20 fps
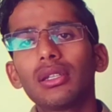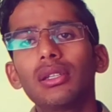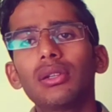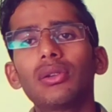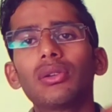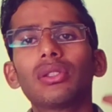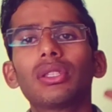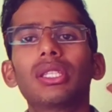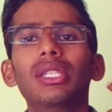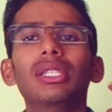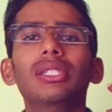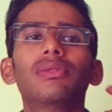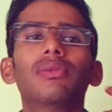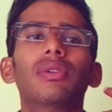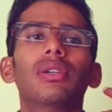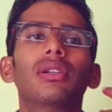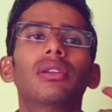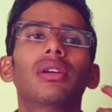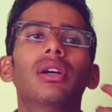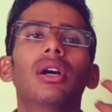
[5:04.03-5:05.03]
you know these
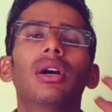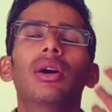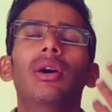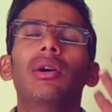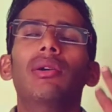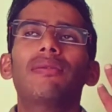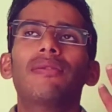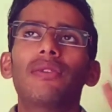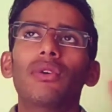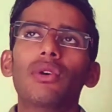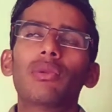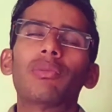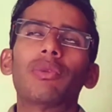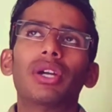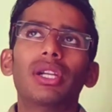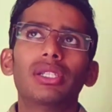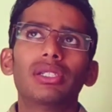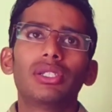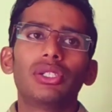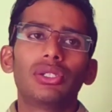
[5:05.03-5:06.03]
were four
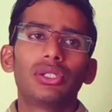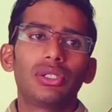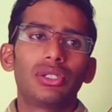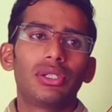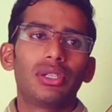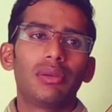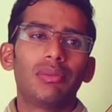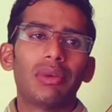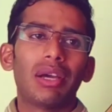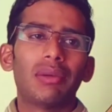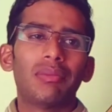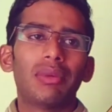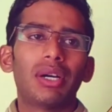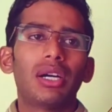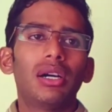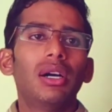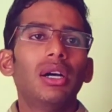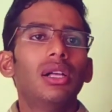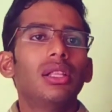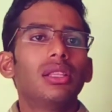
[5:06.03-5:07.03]
points you should remember
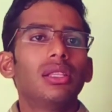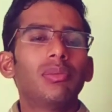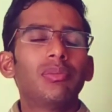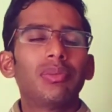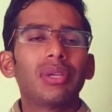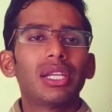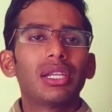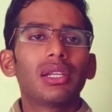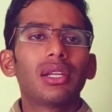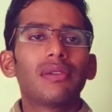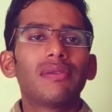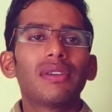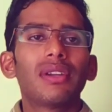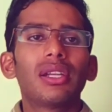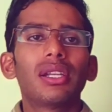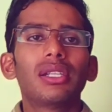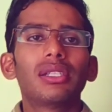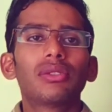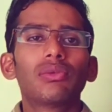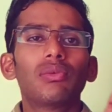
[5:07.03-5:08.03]
the
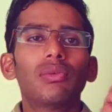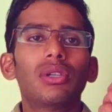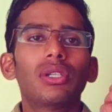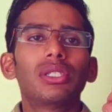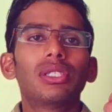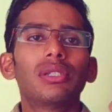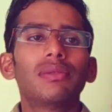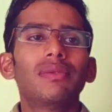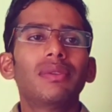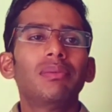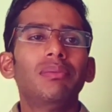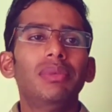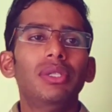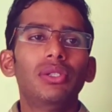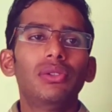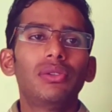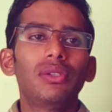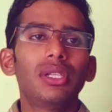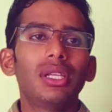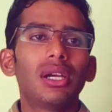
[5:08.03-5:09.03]
pre-raphaelites worshipped
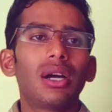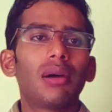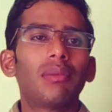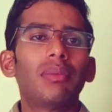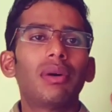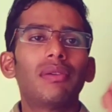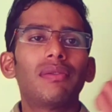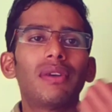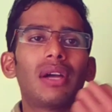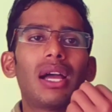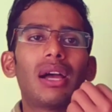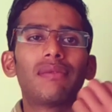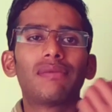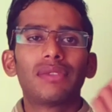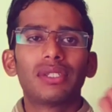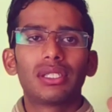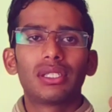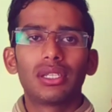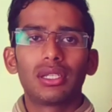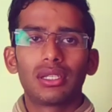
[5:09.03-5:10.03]
beauty above
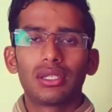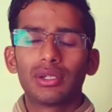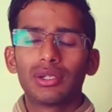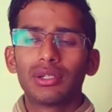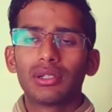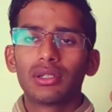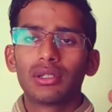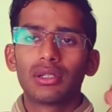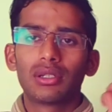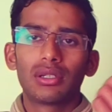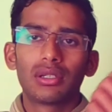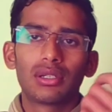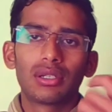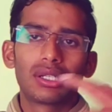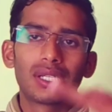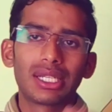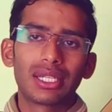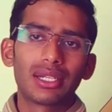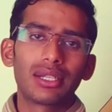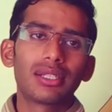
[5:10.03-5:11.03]
everything
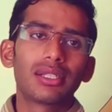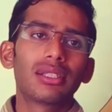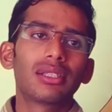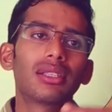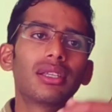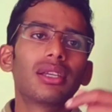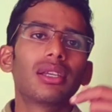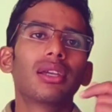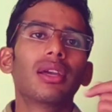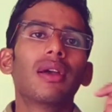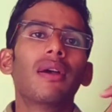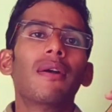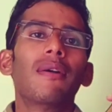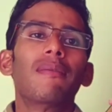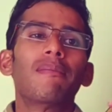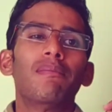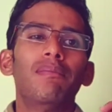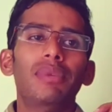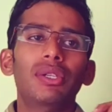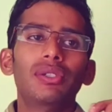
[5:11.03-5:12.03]
getting the thing
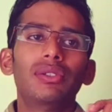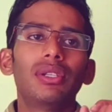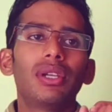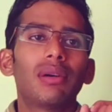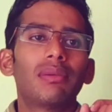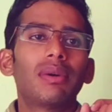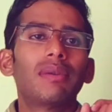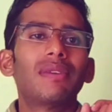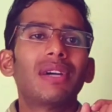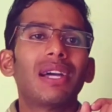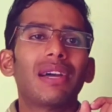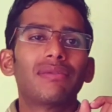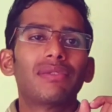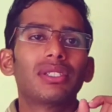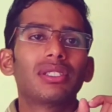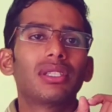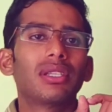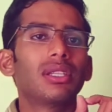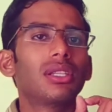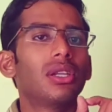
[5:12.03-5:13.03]
beauty above
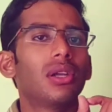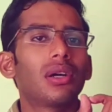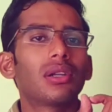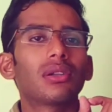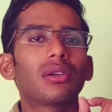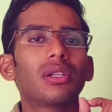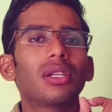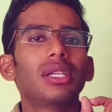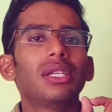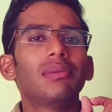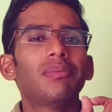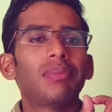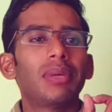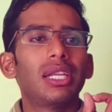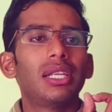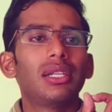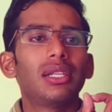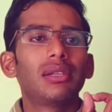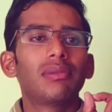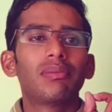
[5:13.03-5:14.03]
everything not only in
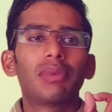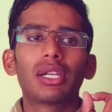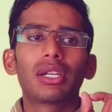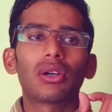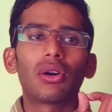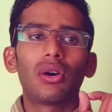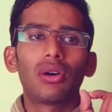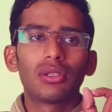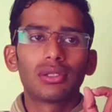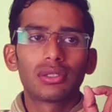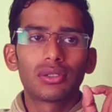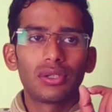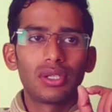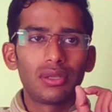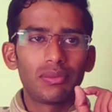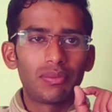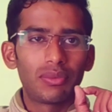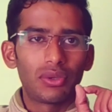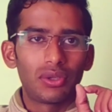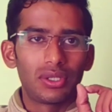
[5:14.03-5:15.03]
painting but also
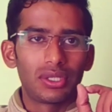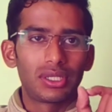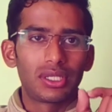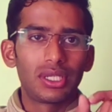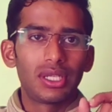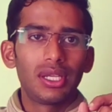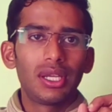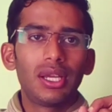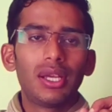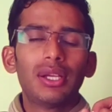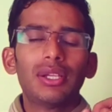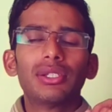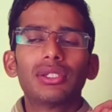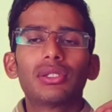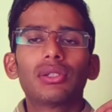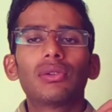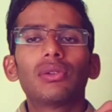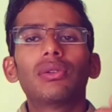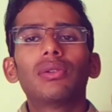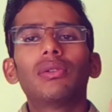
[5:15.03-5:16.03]
in poetry
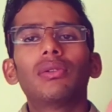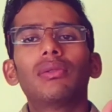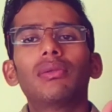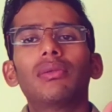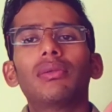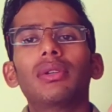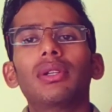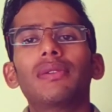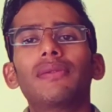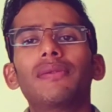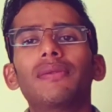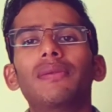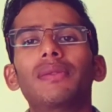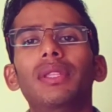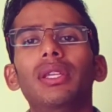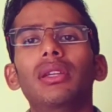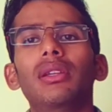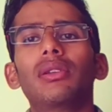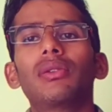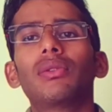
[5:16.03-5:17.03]
so if
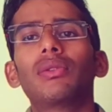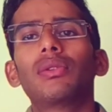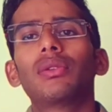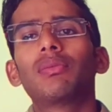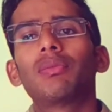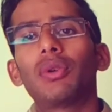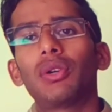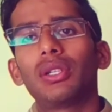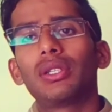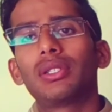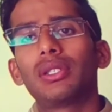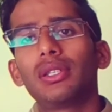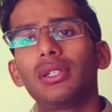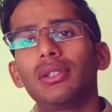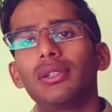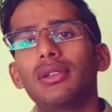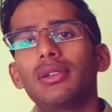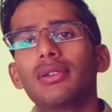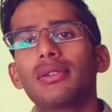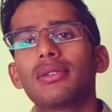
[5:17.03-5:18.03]
they wrote
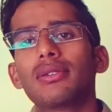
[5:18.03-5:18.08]
poetry,